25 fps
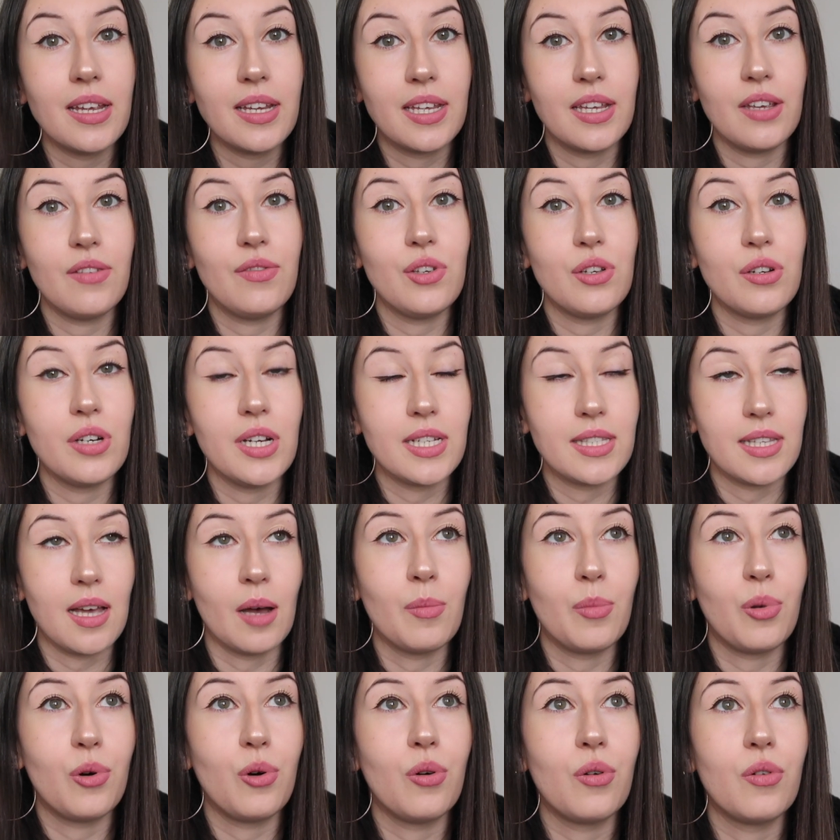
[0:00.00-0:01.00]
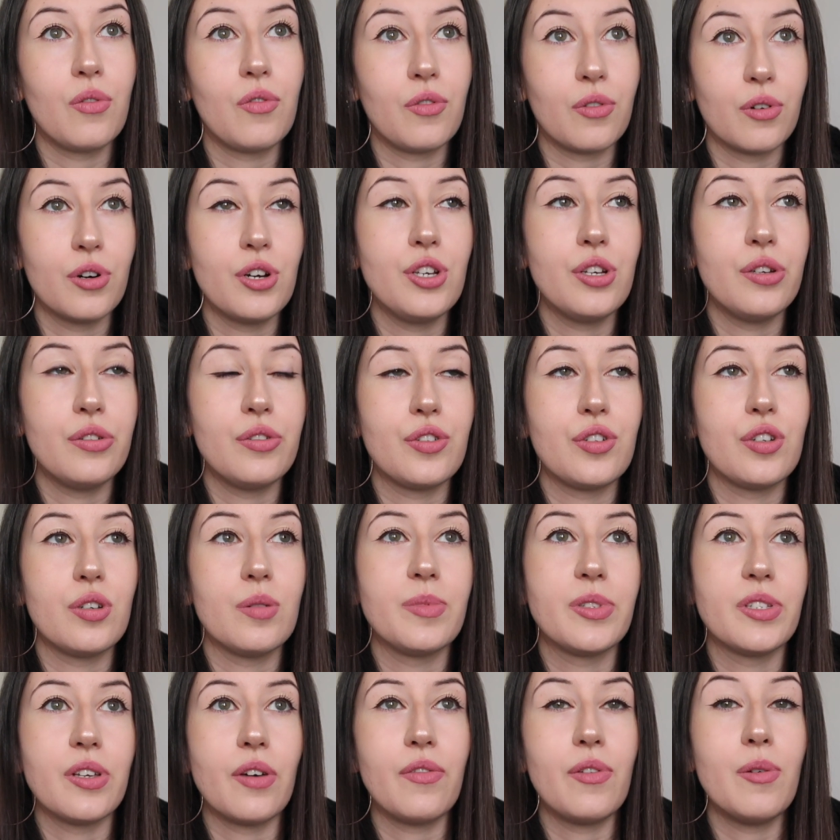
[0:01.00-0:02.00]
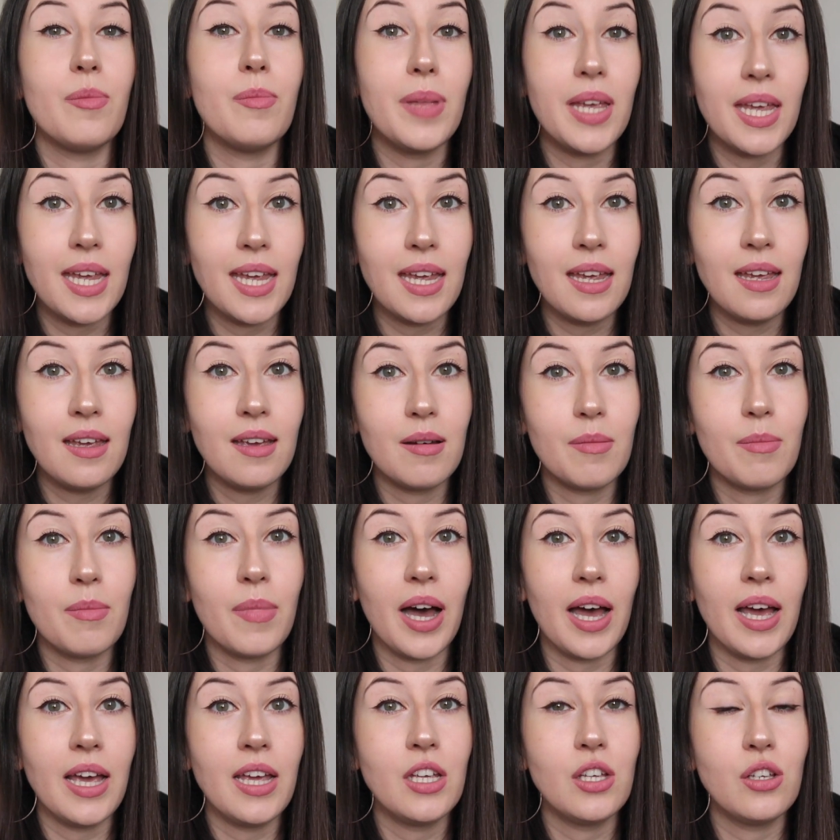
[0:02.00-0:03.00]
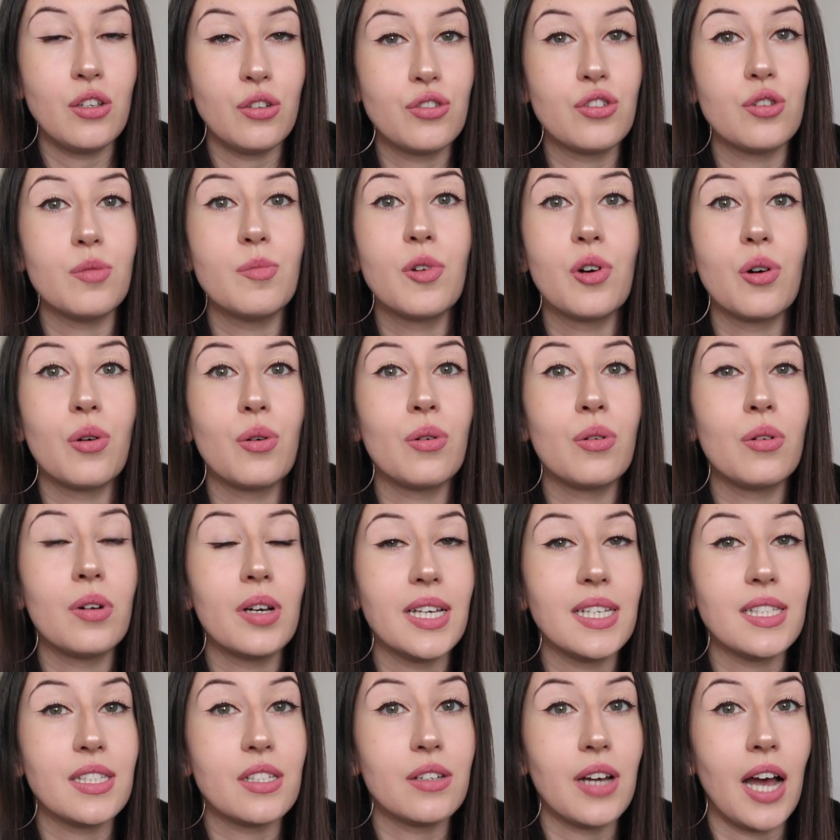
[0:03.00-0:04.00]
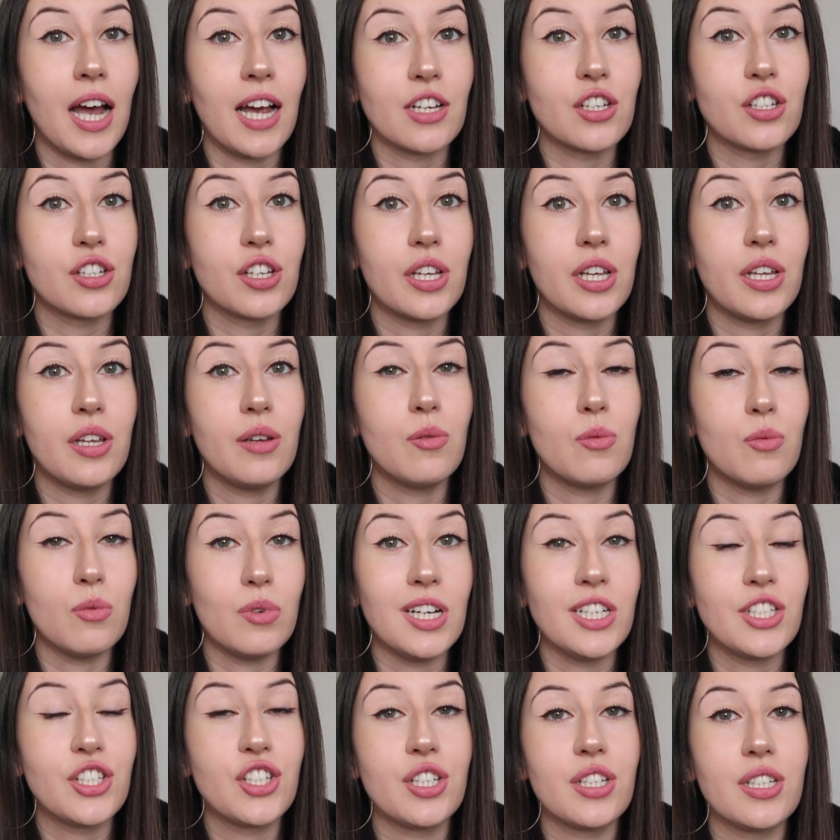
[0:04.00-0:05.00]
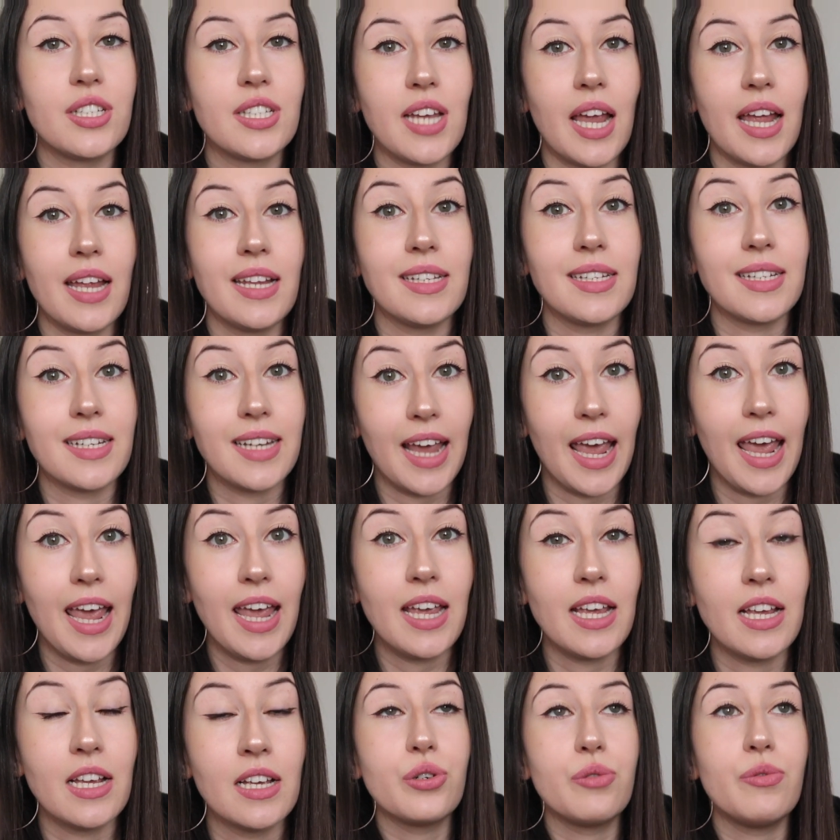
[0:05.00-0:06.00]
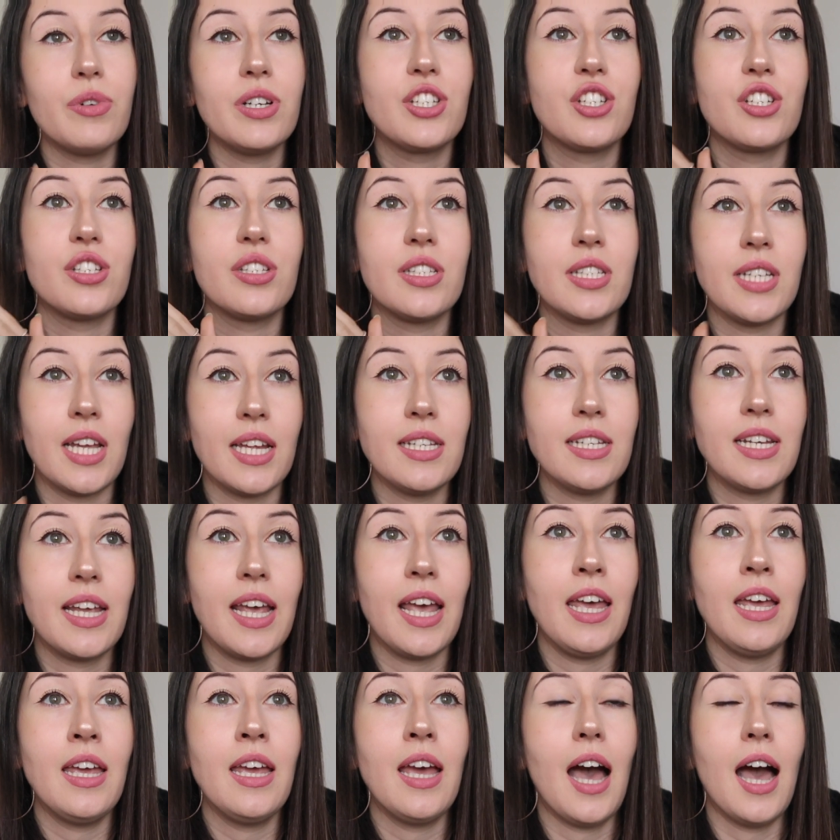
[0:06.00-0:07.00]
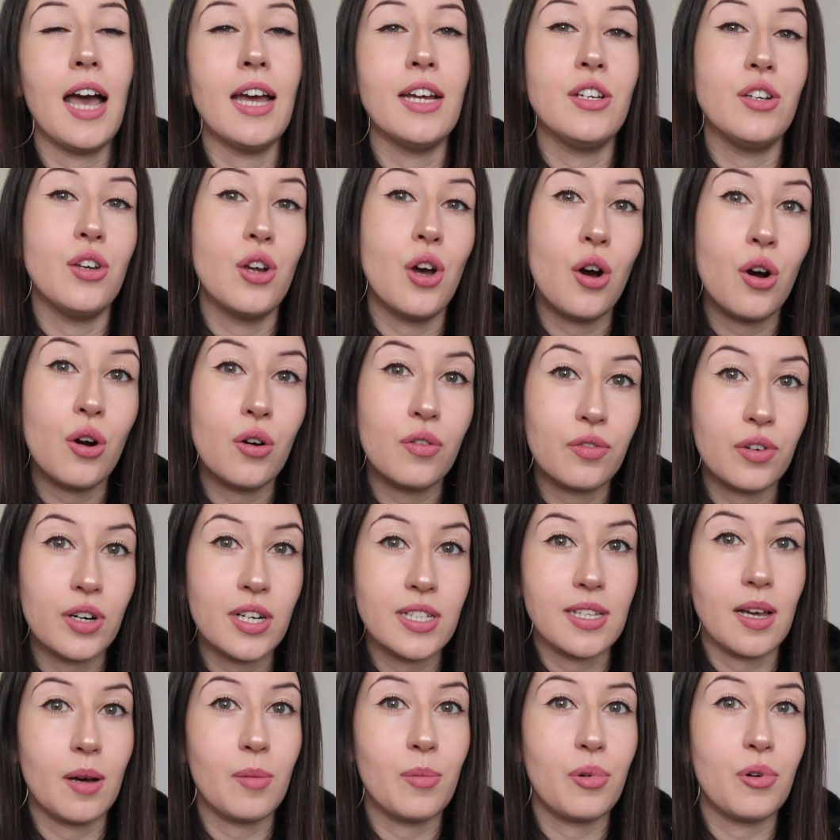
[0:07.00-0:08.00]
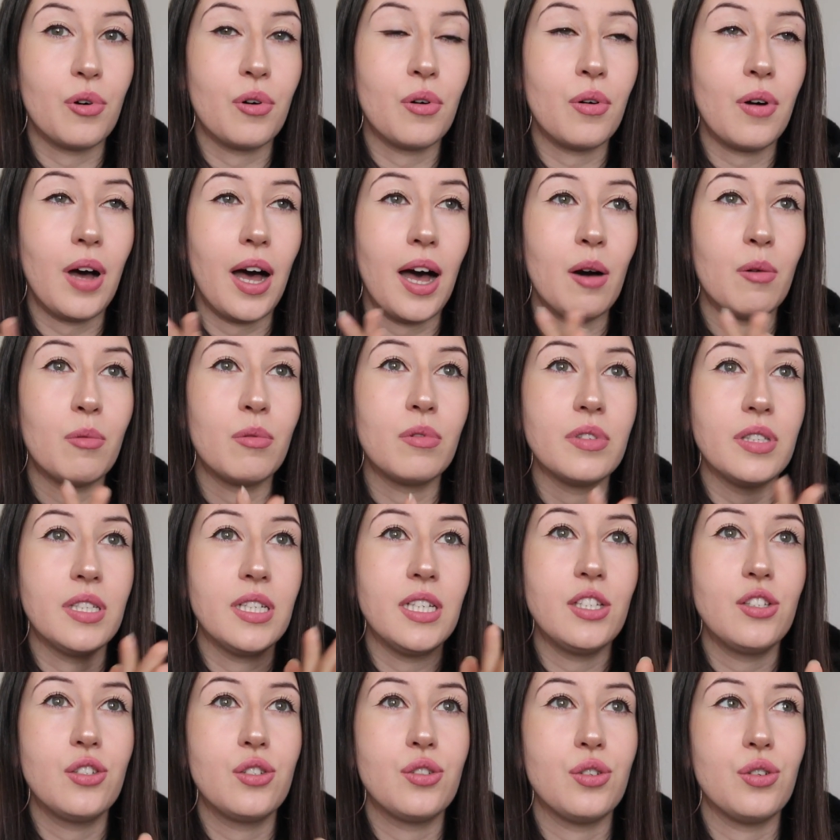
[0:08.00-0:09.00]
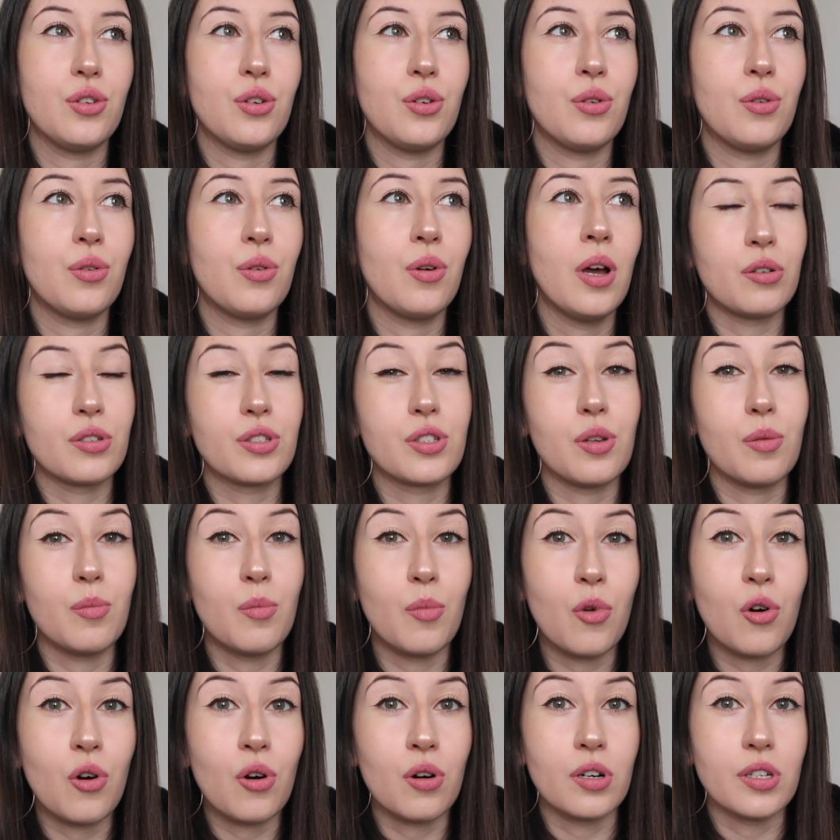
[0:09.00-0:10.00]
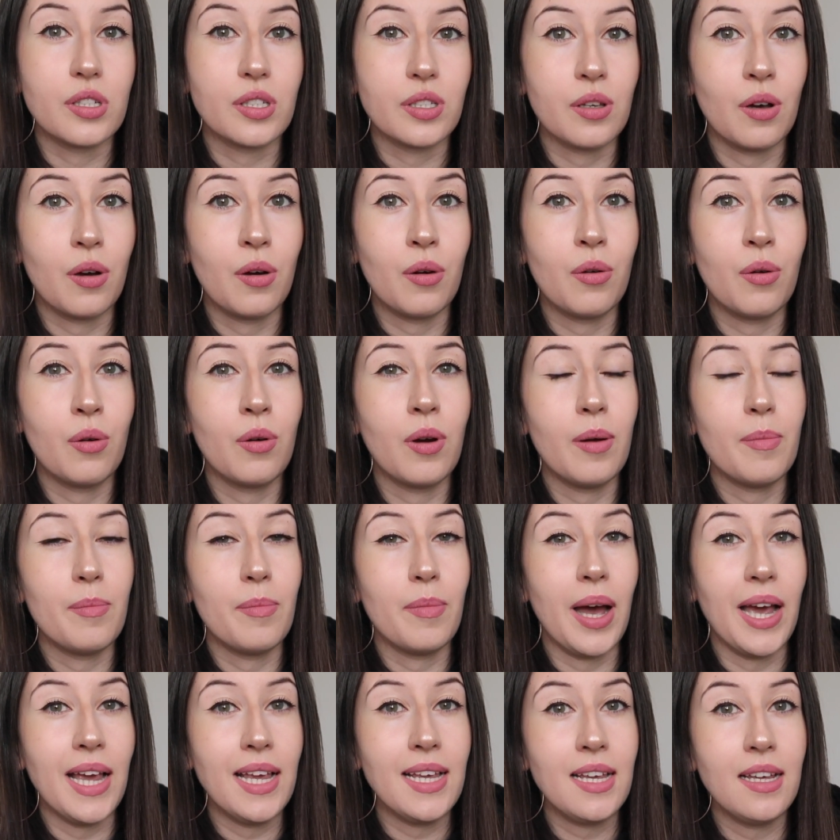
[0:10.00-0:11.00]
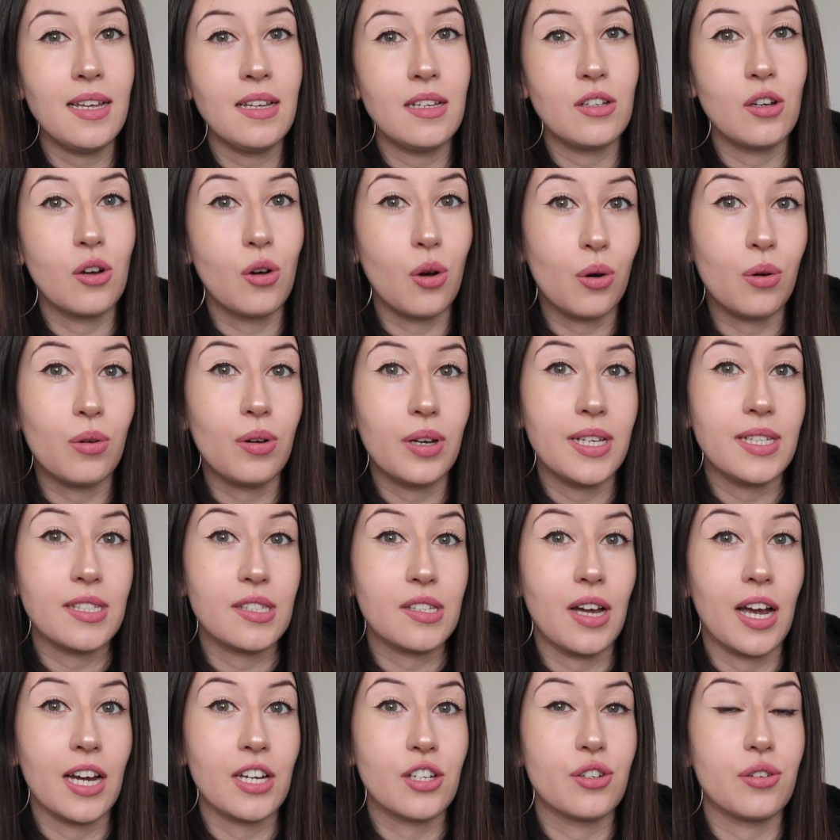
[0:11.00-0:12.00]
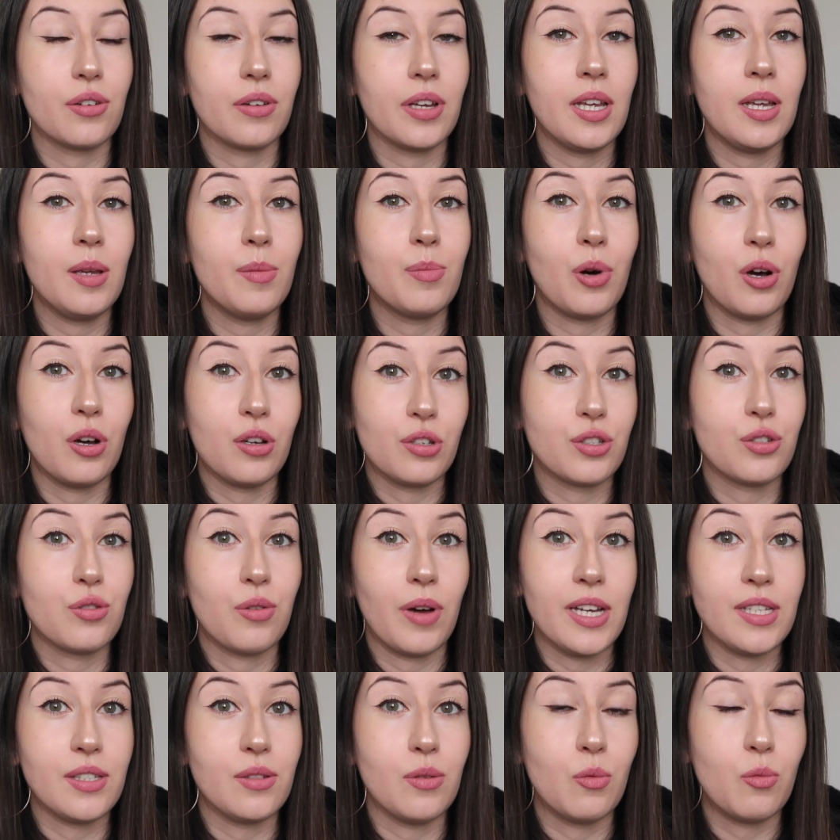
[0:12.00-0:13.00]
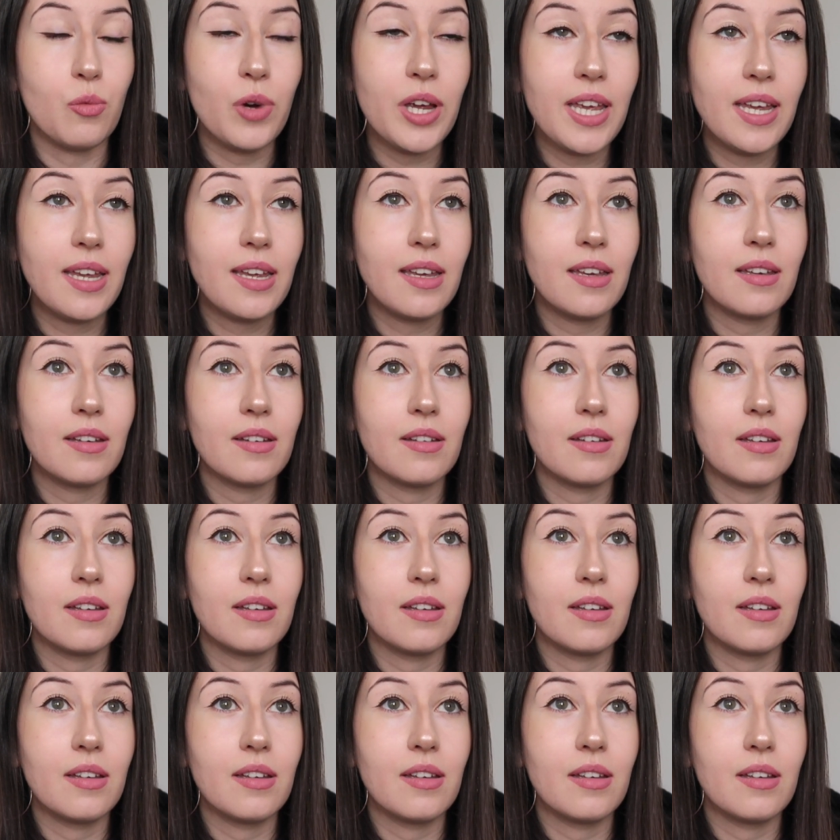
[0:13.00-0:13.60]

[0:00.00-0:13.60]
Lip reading: can give you an example for YouTube. So for me, my YouTube goal is to actually reach 10K. To reach 10K, I know, for example, I will need to post more. So my goal is to actually post twice a week